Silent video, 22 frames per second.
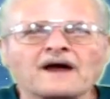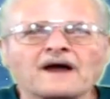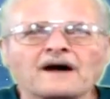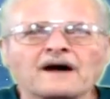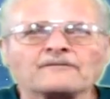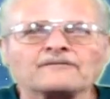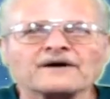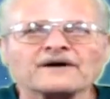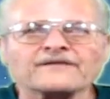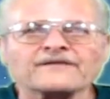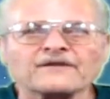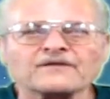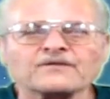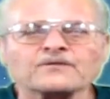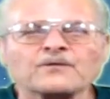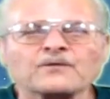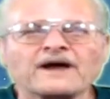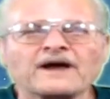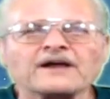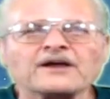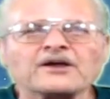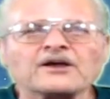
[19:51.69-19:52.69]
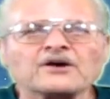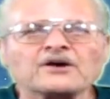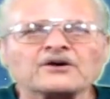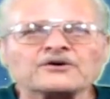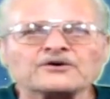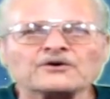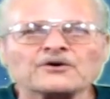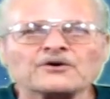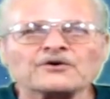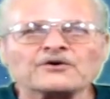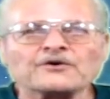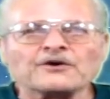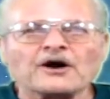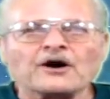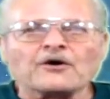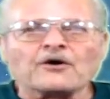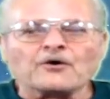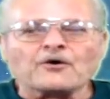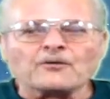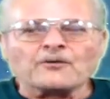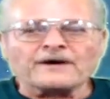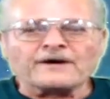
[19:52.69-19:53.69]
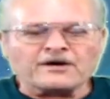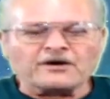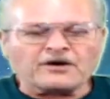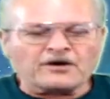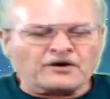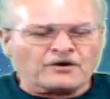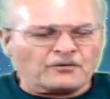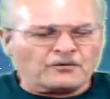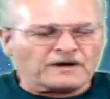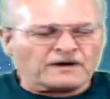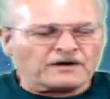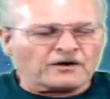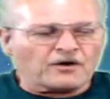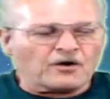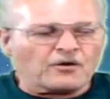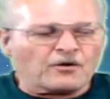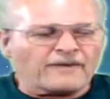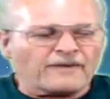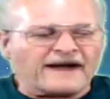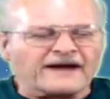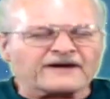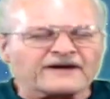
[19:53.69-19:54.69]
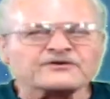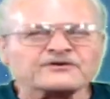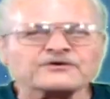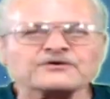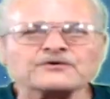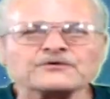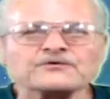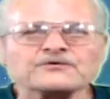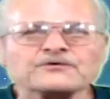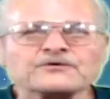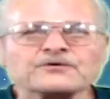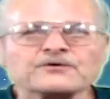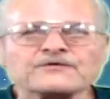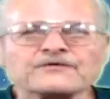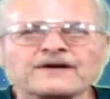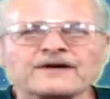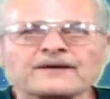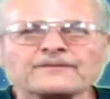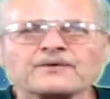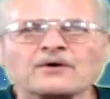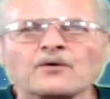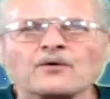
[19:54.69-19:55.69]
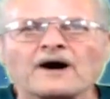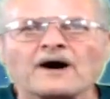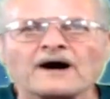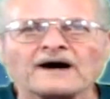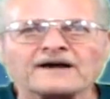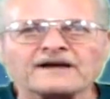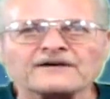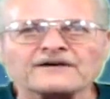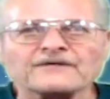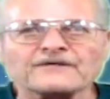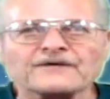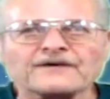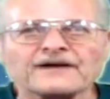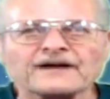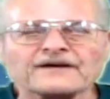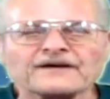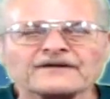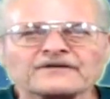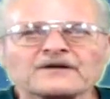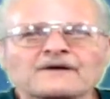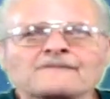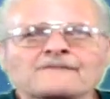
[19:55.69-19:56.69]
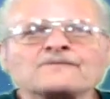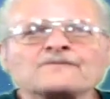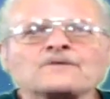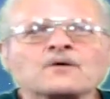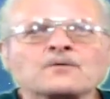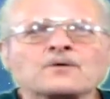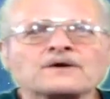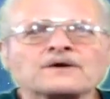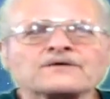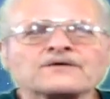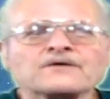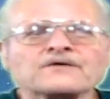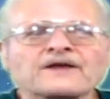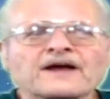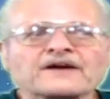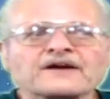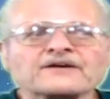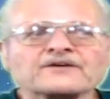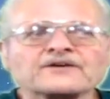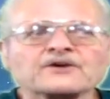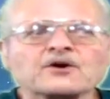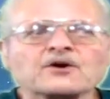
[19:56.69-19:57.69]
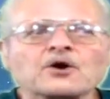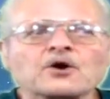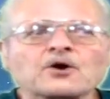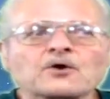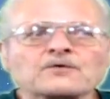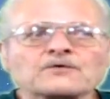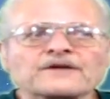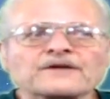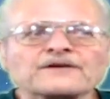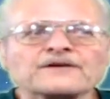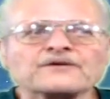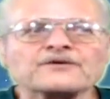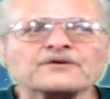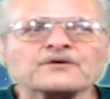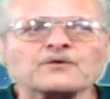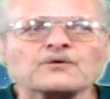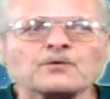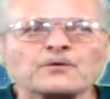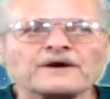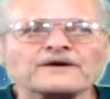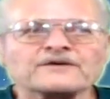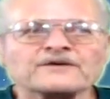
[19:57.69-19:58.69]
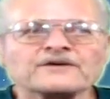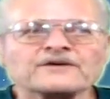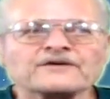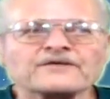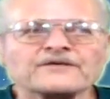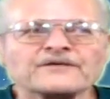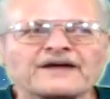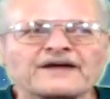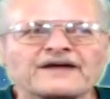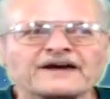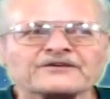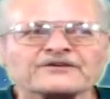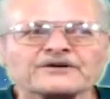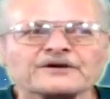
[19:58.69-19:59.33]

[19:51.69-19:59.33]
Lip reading: But this way, you'll know when you want to go back to 2 separate walking sticks, which section goes into which section.